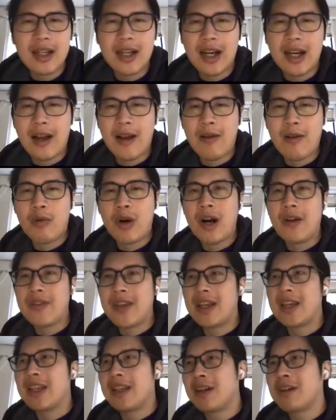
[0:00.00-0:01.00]
One
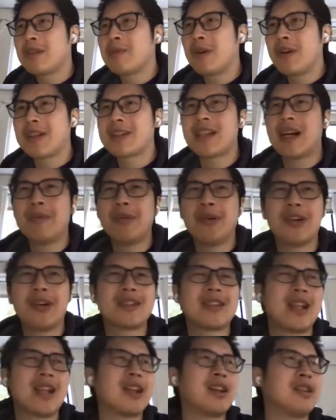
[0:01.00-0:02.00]
of the notable
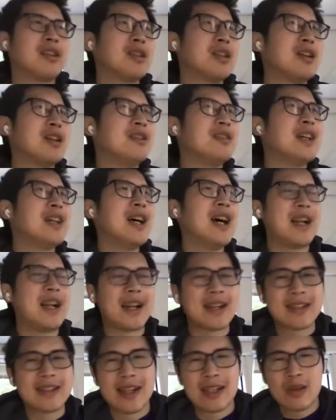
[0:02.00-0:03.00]
examples is that
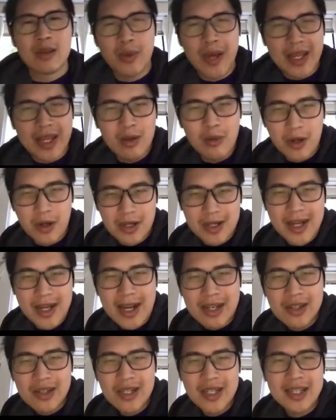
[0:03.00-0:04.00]
Alexa's wake word
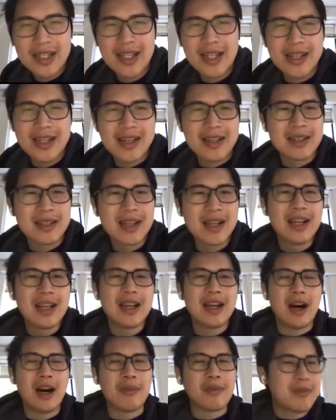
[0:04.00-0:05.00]
actually is
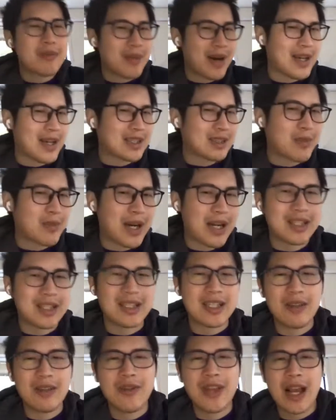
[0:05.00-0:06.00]
optimized by
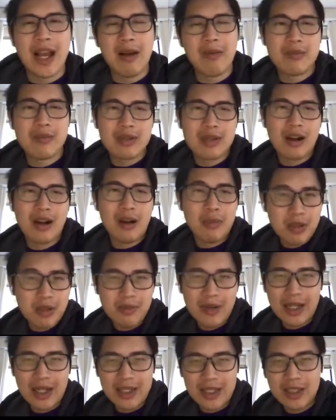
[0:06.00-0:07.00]
TVM's
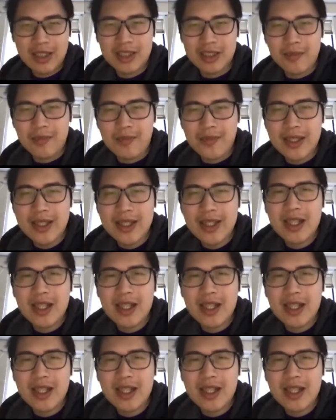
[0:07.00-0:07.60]
optimization.